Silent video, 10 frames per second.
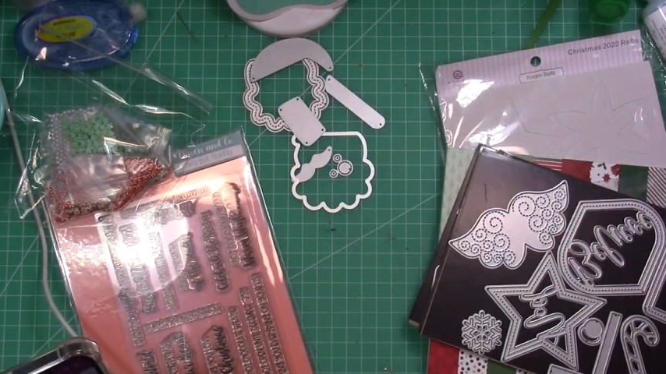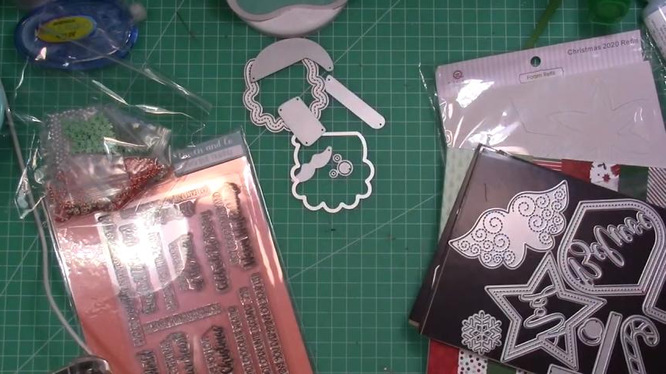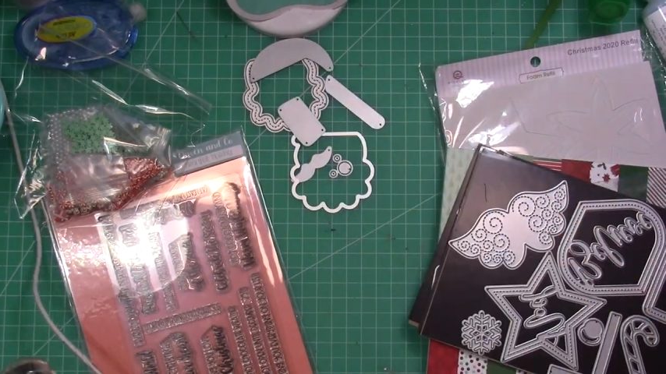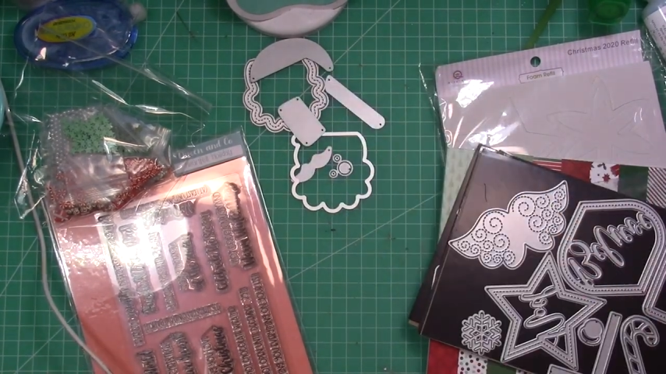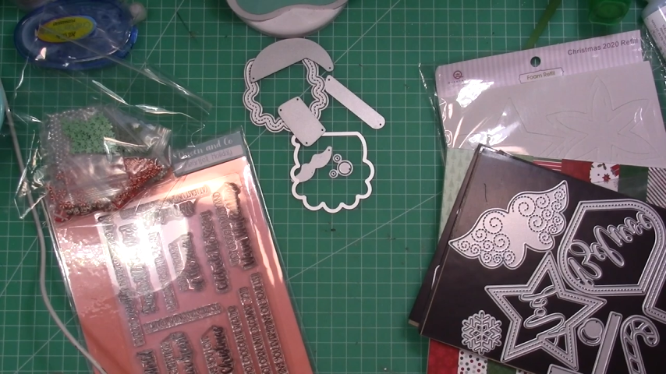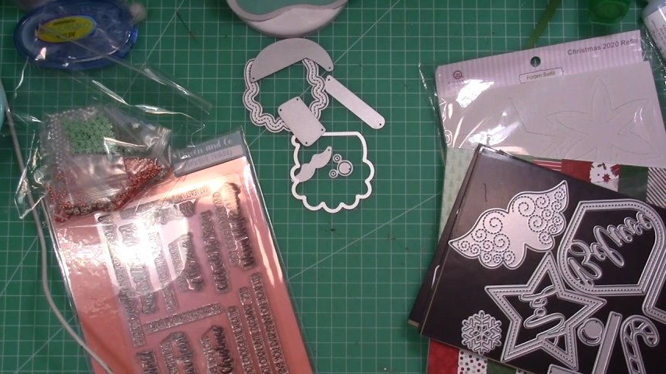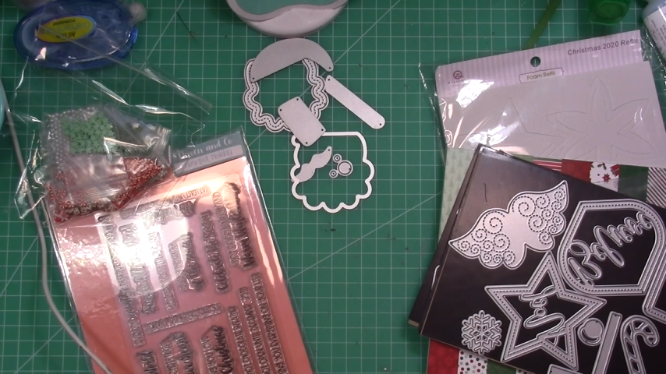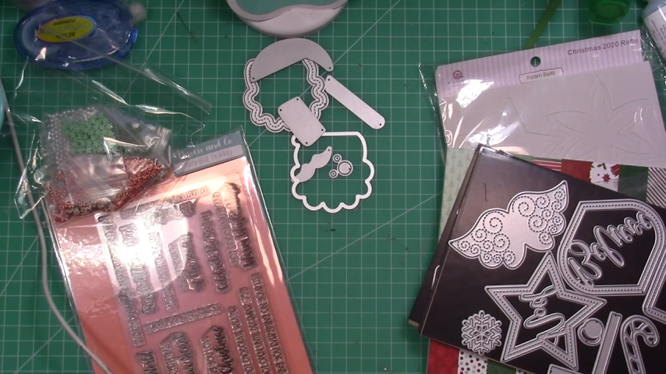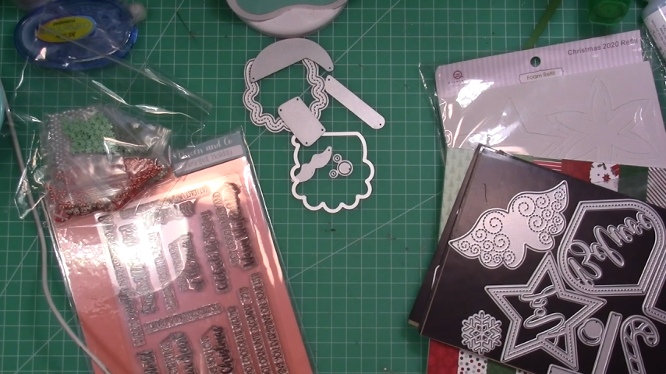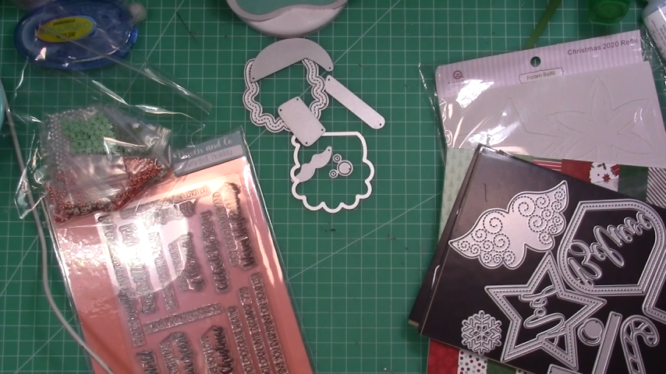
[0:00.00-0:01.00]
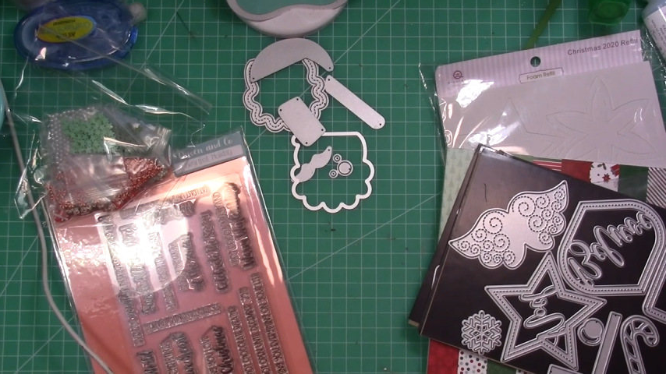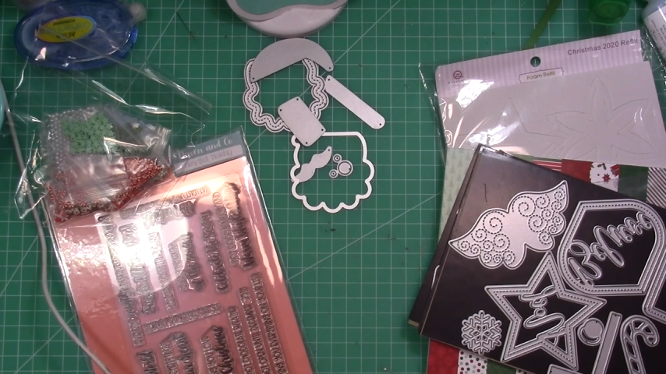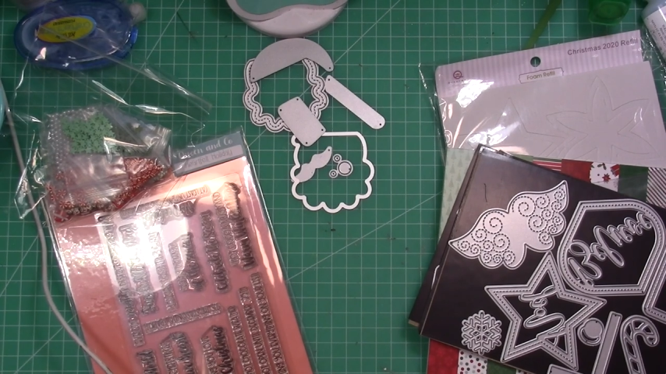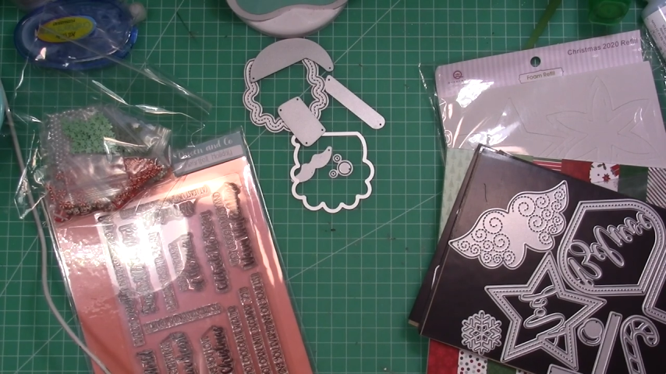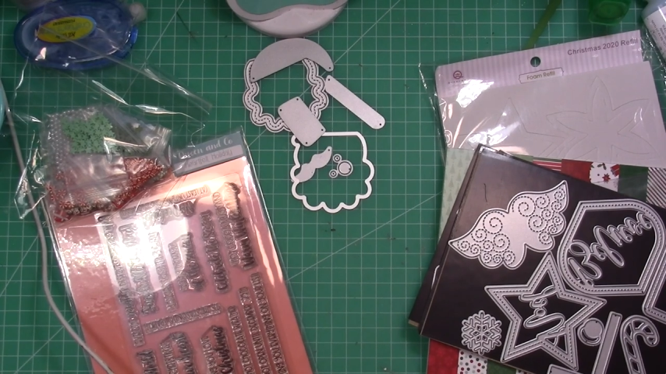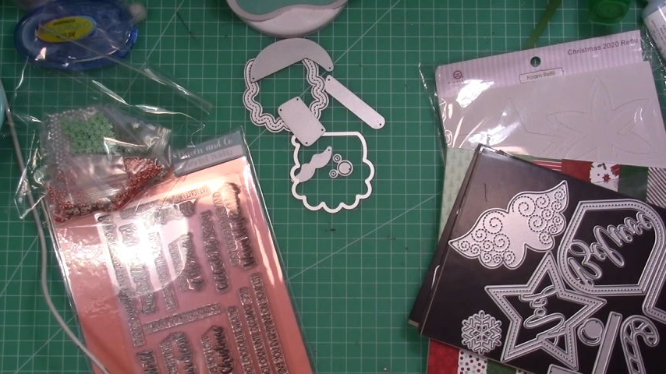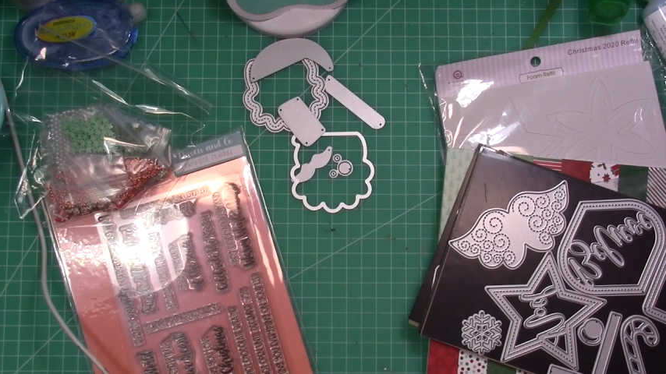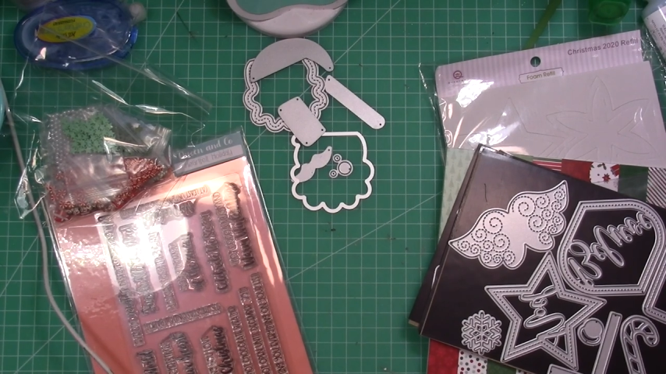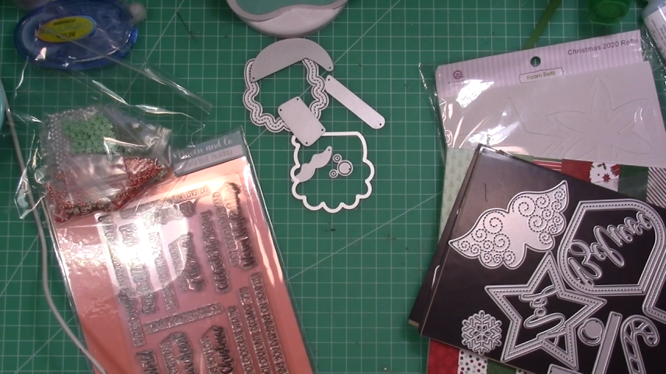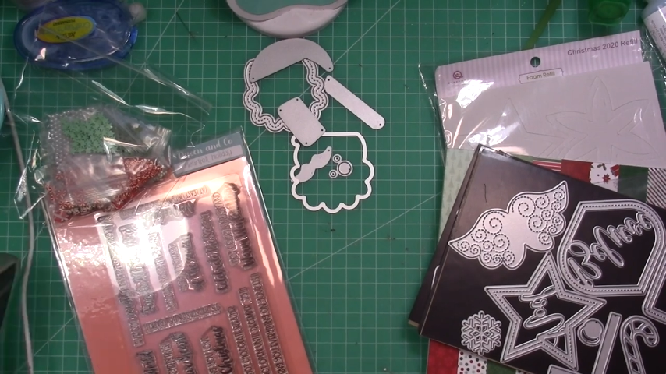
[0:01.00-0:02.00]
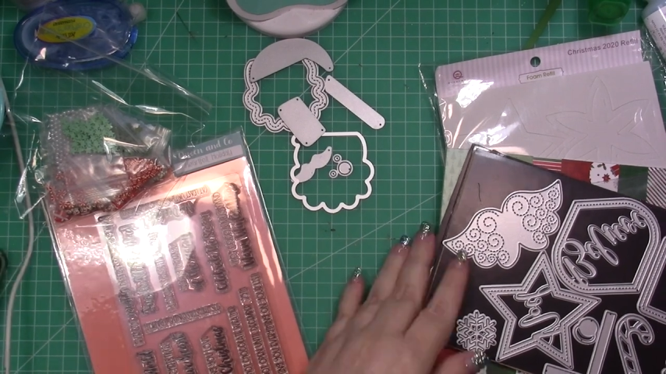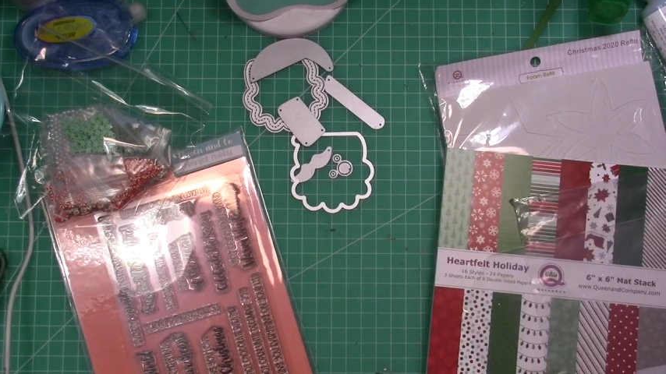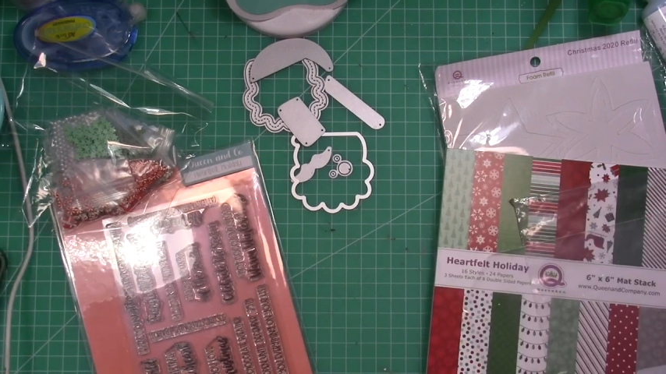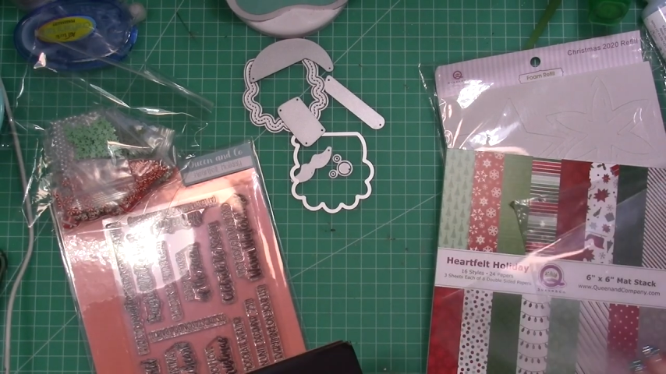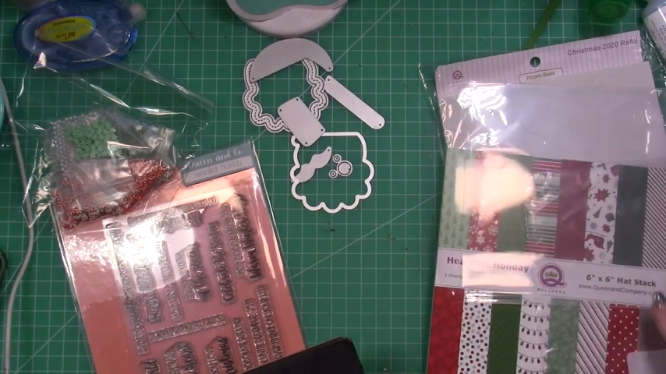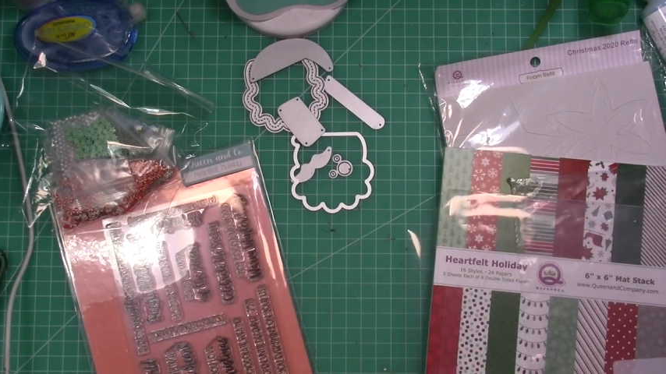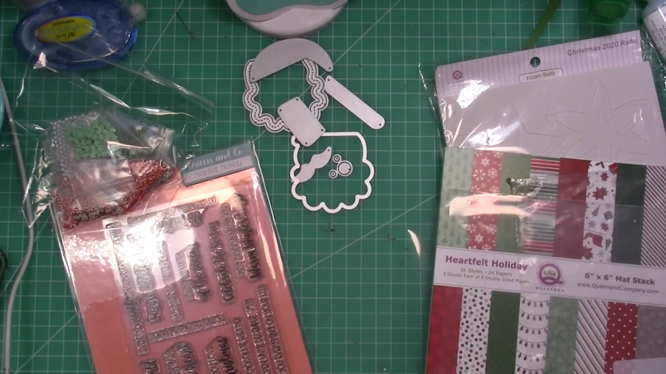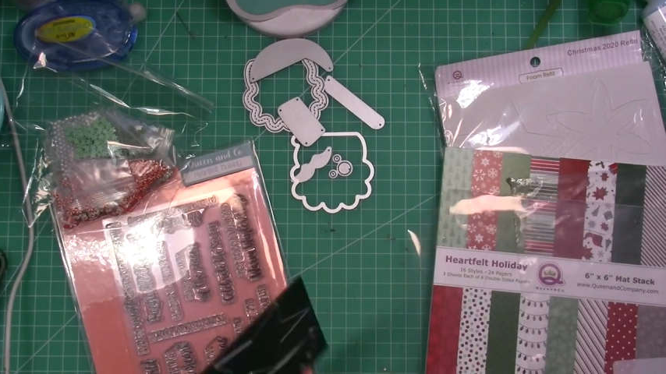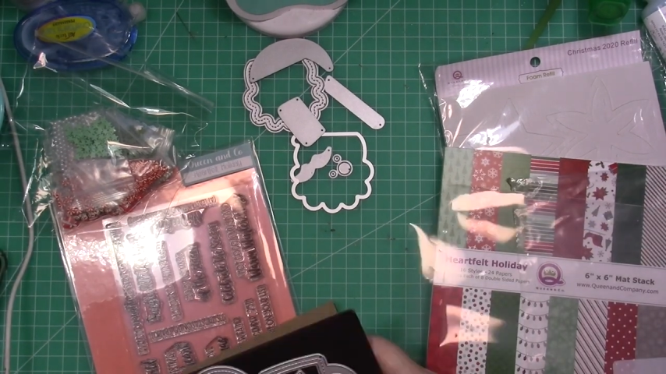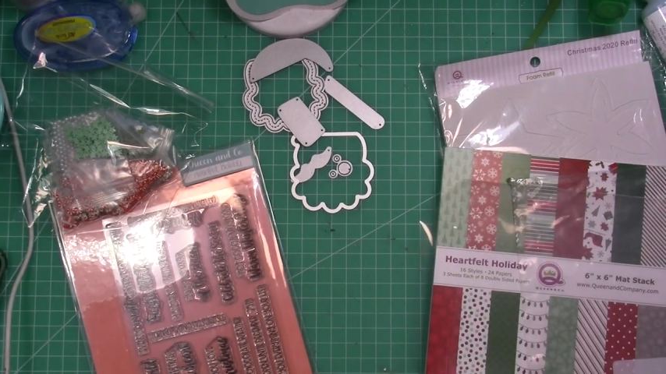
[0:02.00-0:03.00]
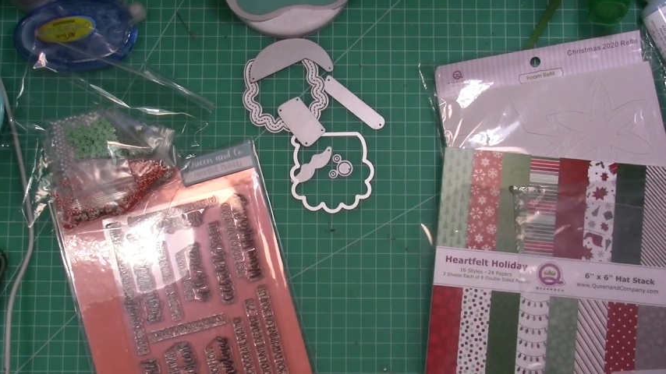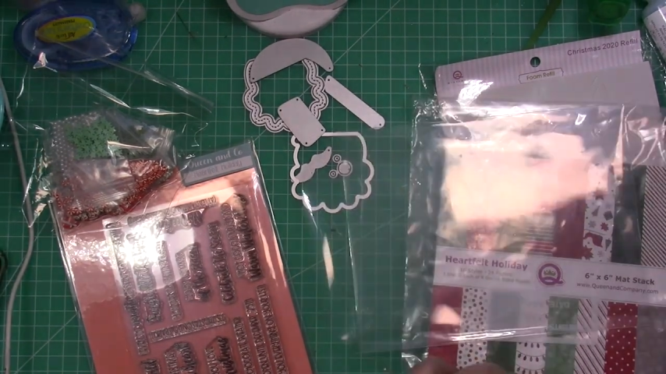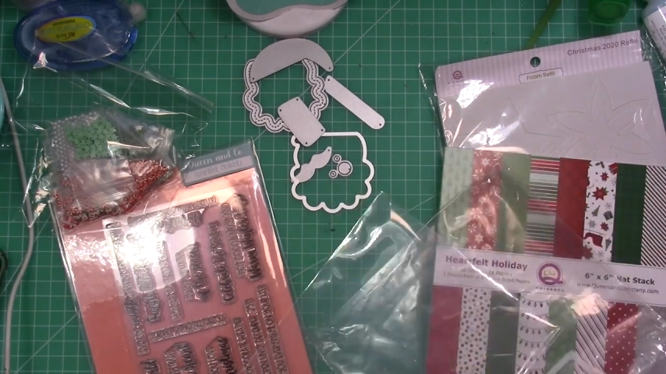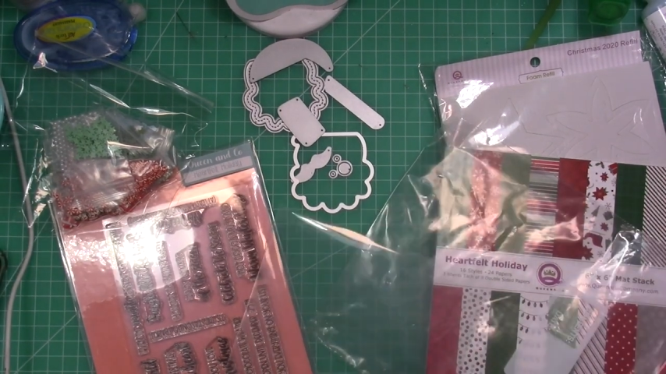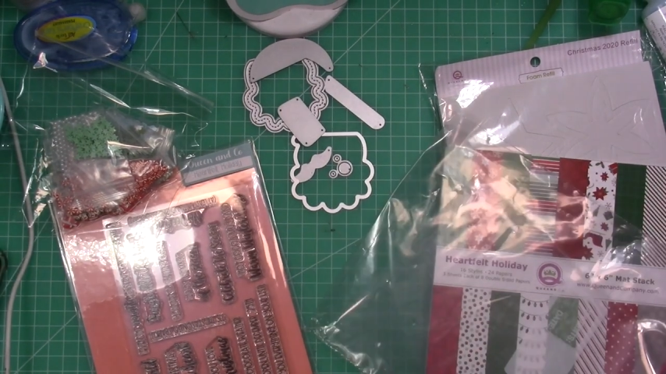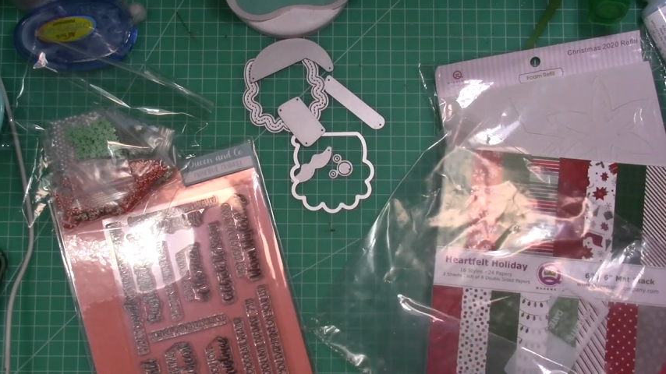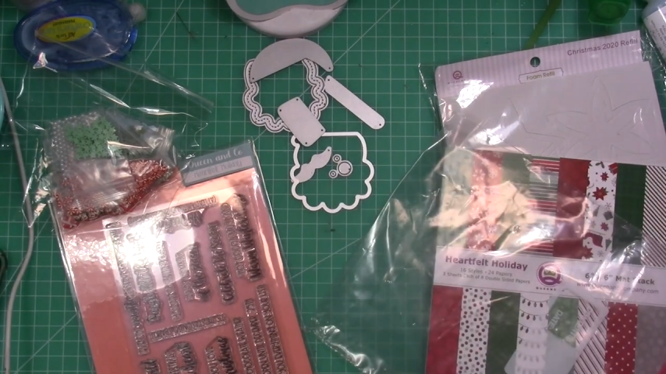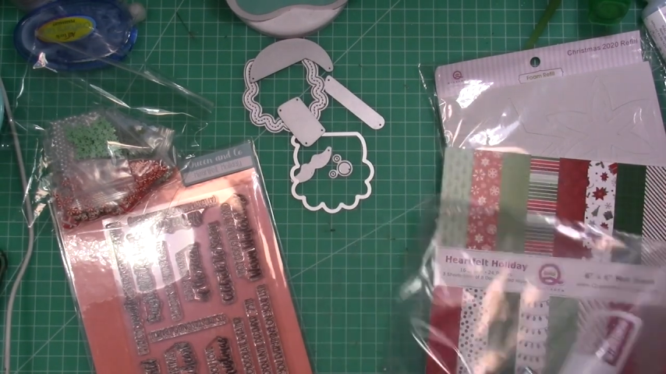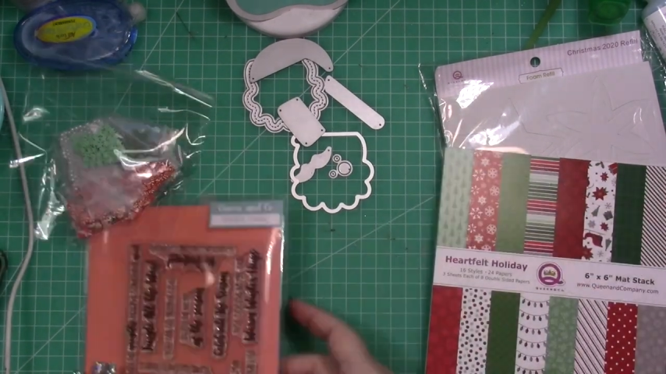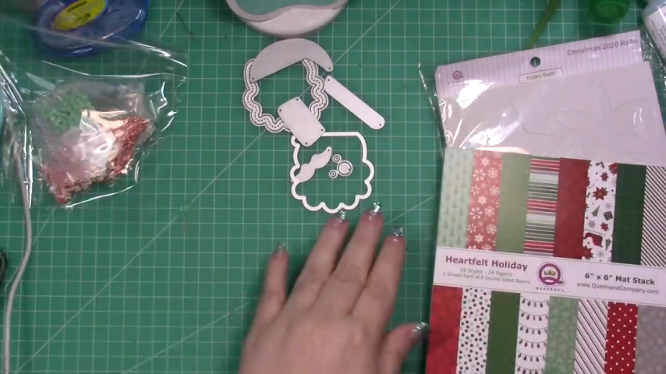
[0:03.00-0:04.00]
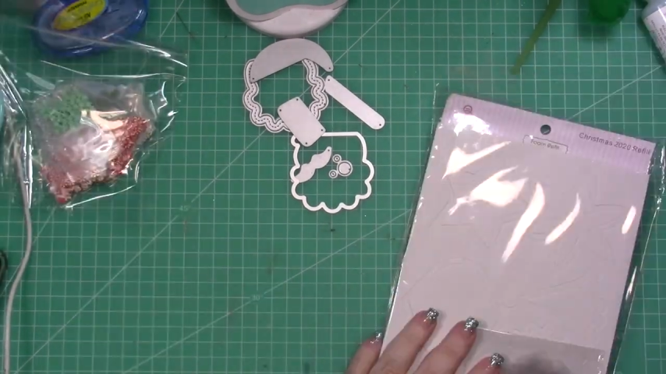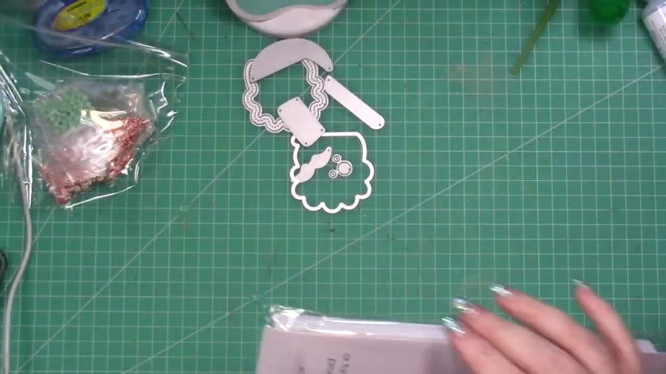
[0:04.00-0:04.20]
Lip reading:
(no speaker visible)